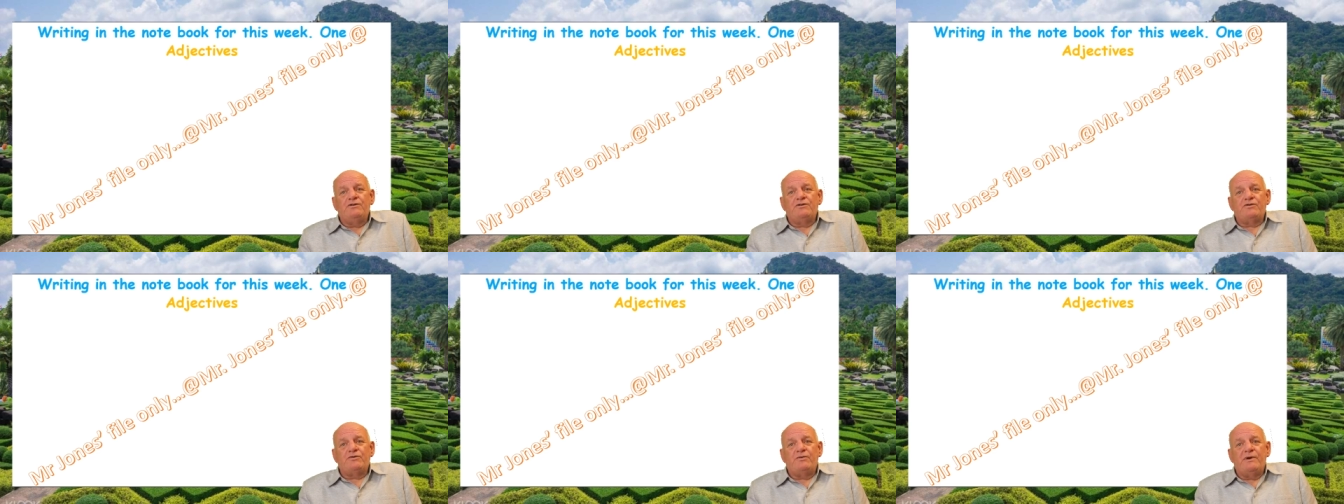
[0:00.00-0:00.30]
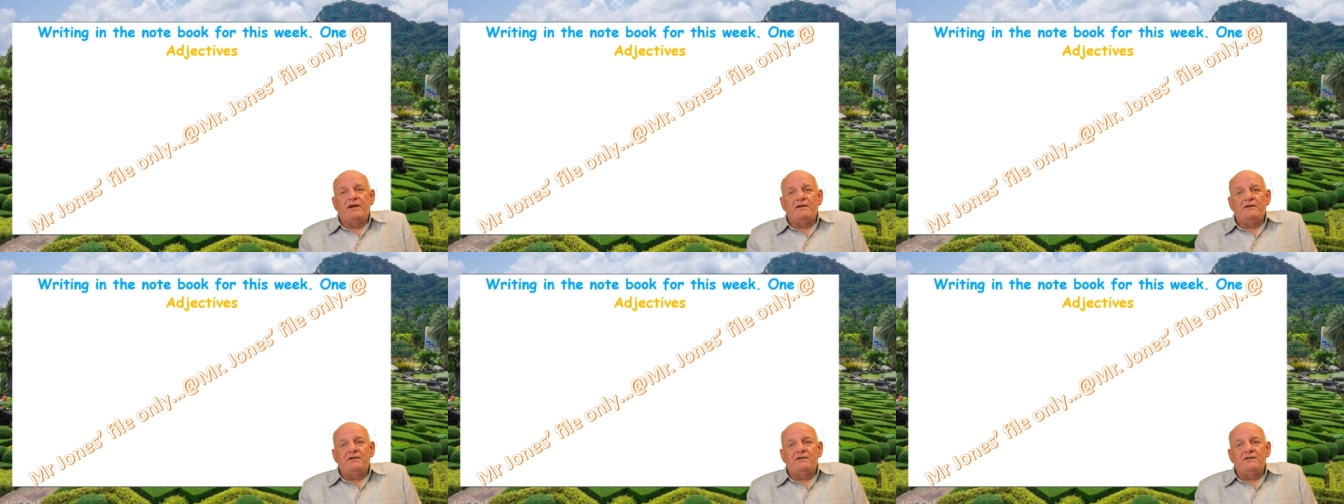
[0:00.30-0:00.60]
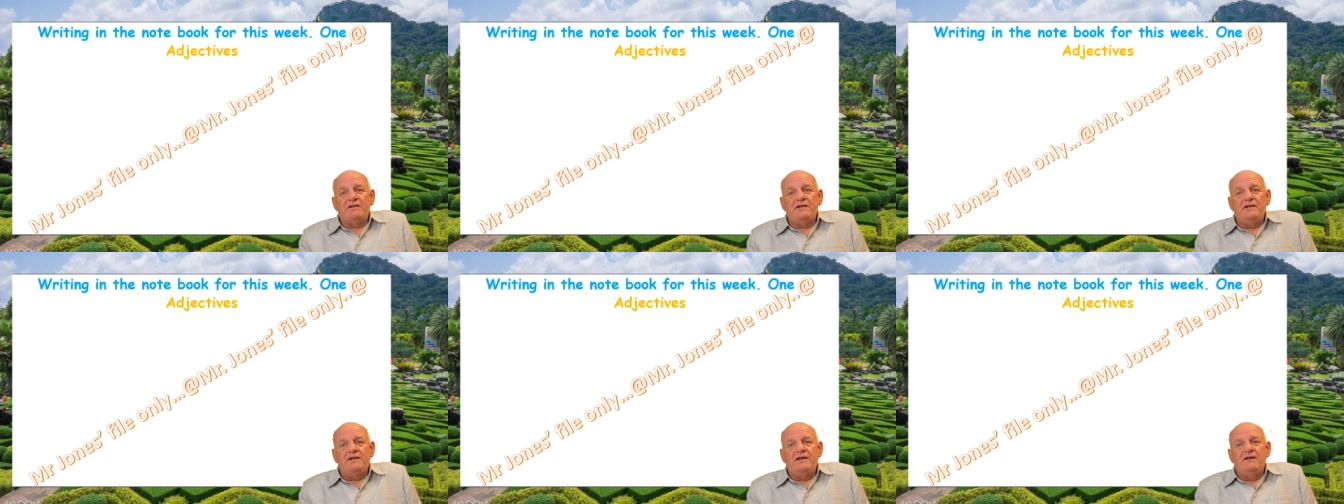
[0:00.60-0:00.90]

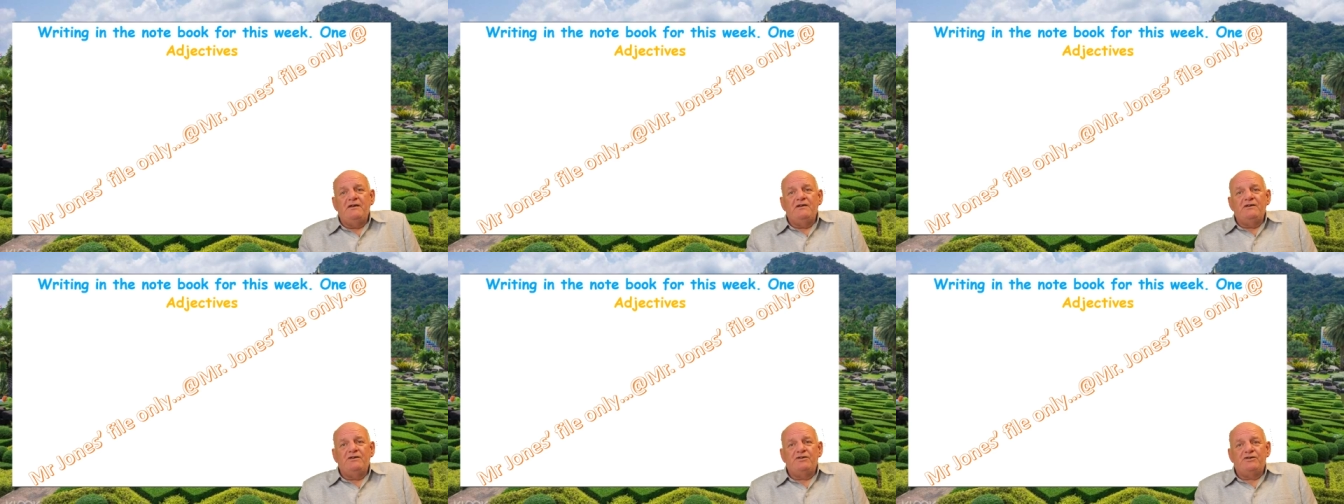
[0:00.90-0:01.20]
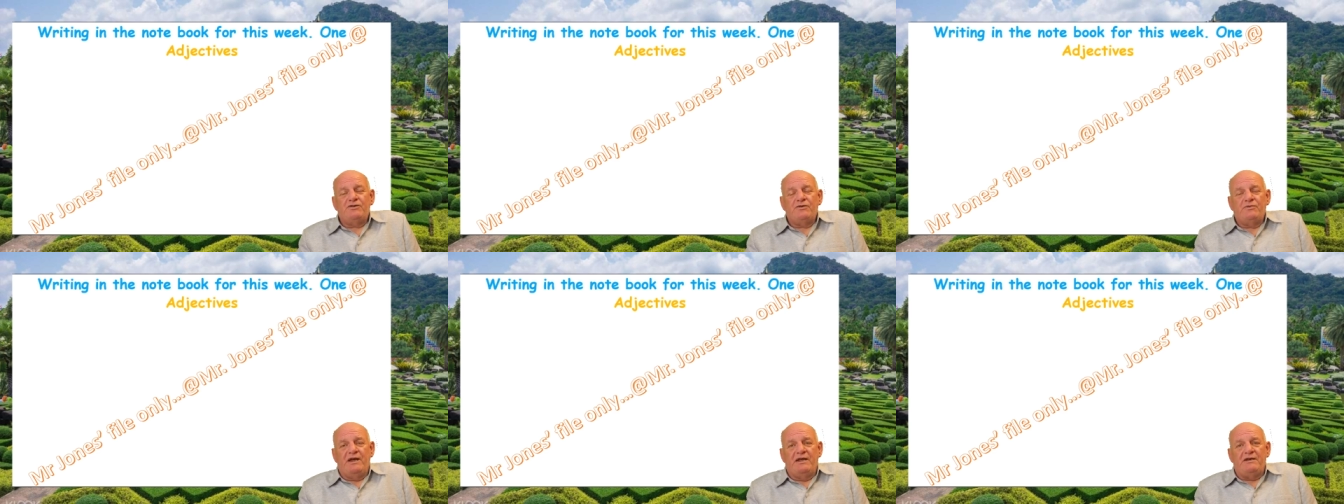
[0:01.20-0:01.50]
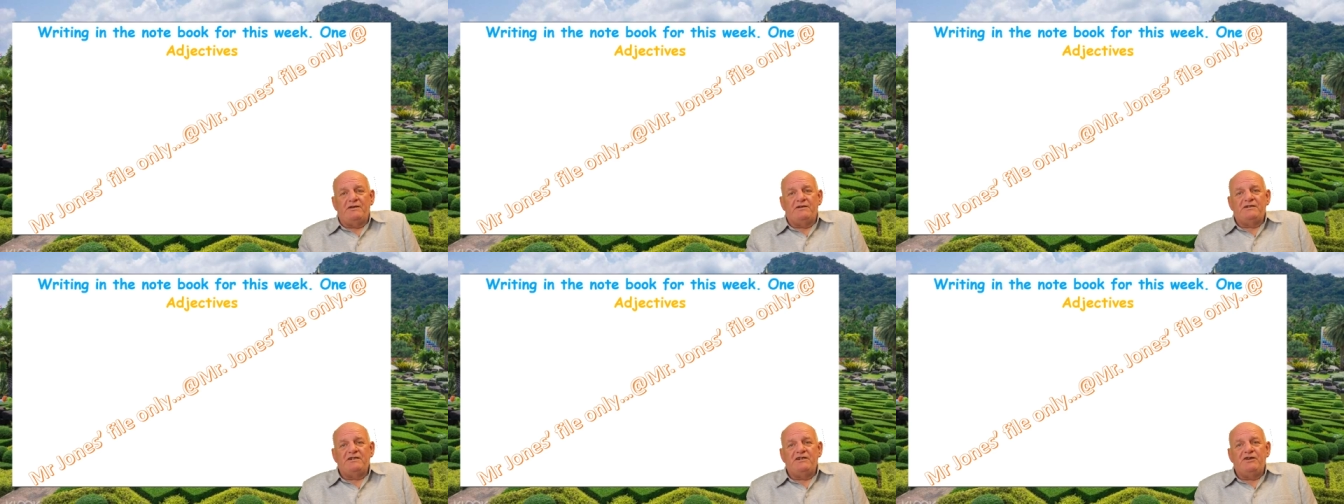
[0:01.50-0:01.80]

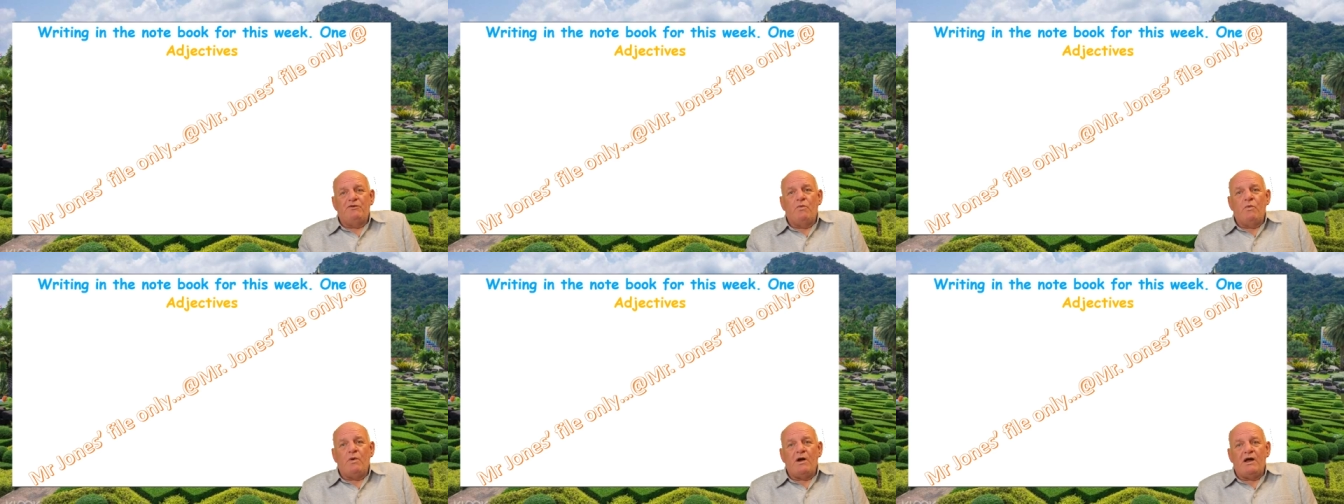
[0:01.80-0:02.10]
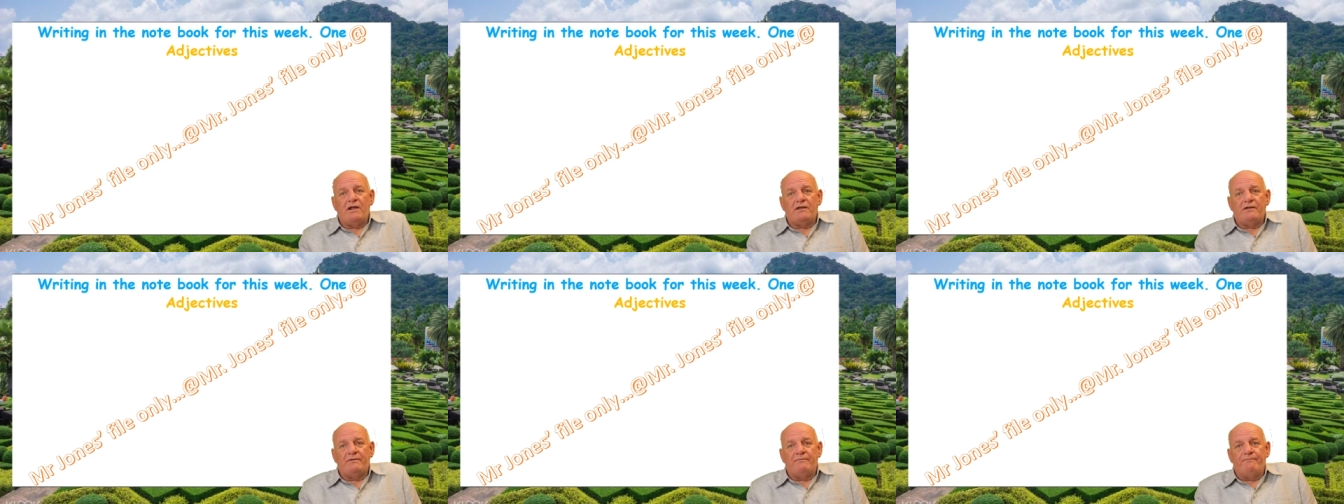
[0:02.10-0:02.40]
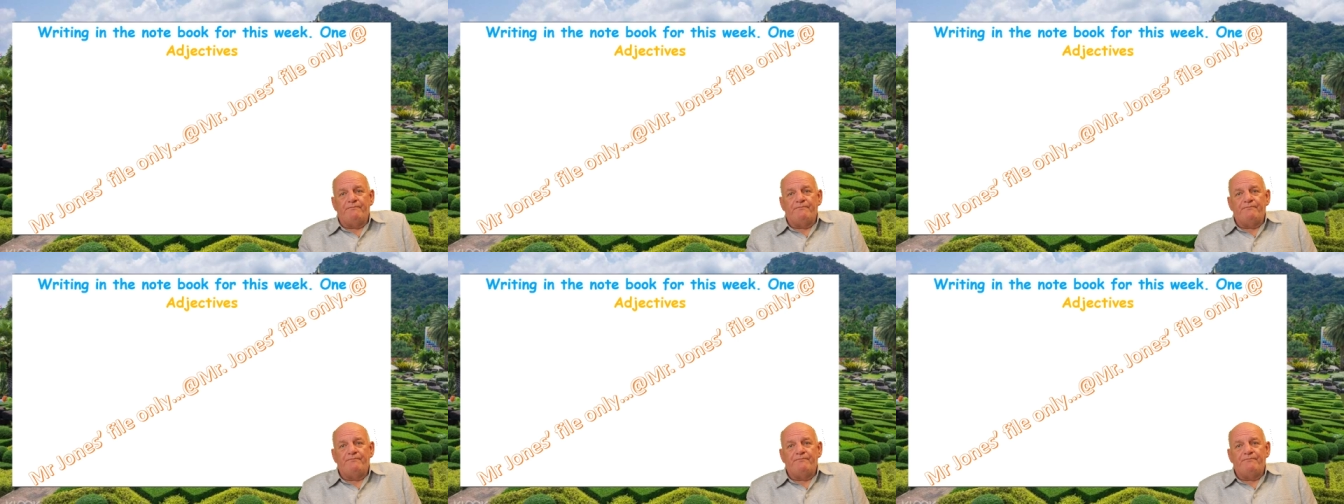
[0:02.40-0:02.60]
2021.